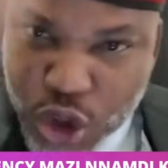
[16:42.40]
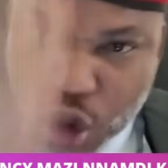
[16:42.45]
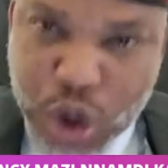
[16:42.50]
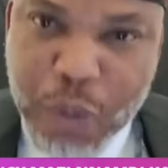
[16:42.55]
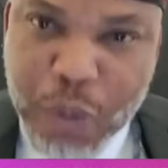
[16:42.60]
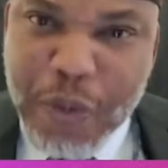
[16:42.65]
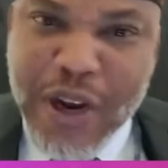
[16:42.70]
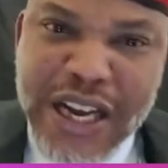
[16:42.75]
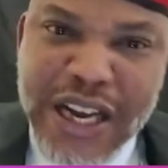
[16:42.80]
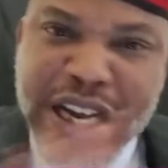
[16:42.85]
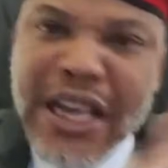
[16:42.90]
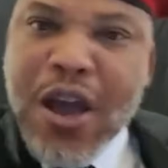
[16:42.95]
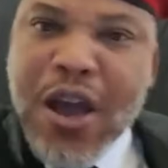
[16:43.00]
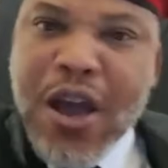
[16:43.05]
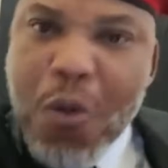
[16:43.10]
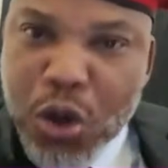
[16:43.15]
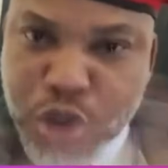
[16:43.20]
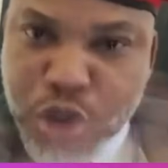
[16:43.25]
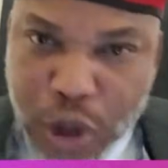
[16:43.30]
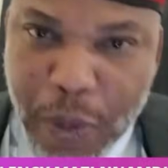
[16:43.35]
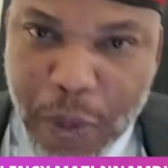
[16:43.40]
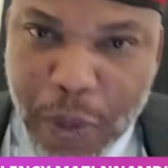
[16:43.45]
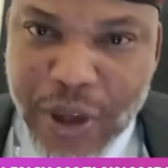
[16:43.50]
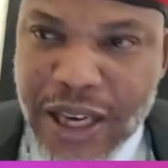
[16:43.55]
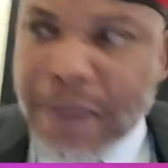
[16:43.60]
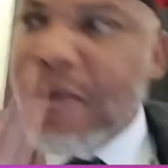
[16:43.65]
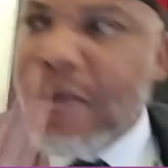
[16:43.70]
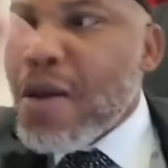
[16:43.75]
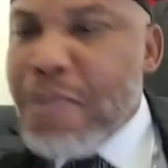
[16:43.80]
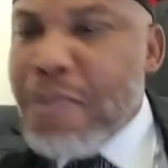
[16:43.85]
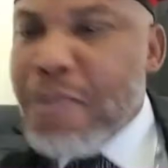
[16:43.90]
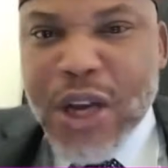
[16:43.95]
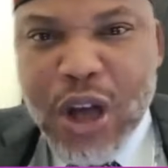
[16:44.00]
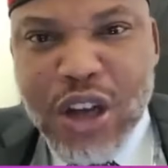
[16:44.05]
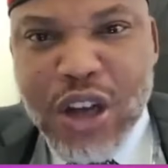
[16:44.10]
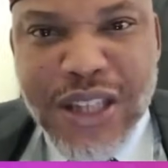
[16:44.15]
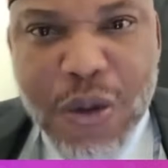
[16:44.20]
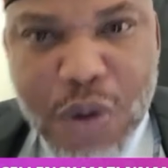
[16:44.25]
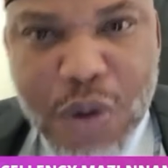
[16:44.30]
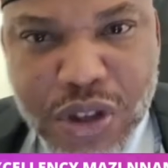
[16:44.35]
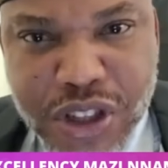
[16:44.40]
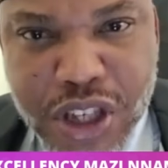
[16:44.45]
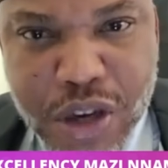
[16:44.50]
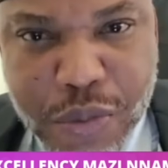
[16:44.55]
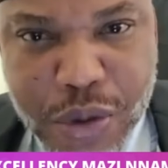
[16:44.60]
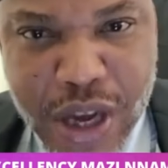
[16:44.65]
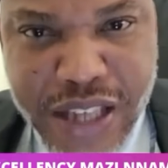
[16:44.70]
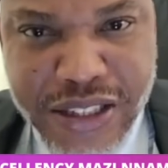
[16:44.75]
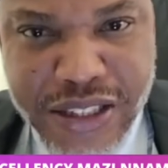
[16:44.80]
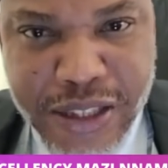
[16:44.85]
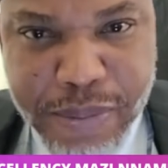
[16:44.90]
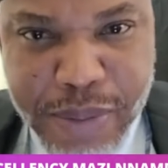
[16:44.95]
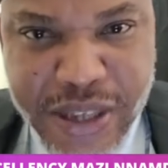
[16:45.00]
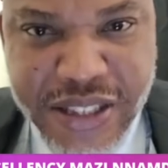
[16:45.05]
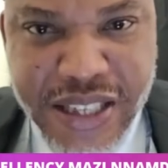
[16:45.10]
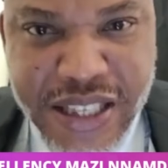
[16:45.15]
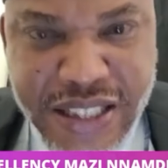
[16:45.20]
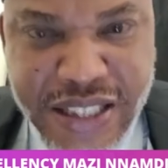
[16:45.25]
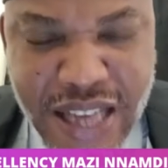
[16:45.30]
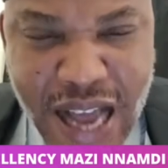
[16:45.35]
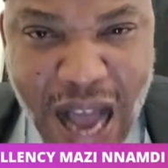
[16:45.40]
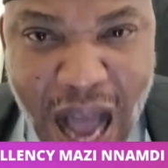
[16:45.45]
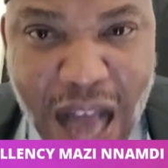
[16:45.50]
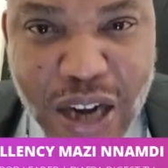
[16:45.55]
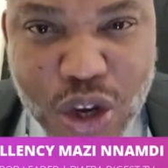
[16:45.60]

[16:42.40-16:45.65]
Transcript: and stupidly will support them because they want Tinubu as the president.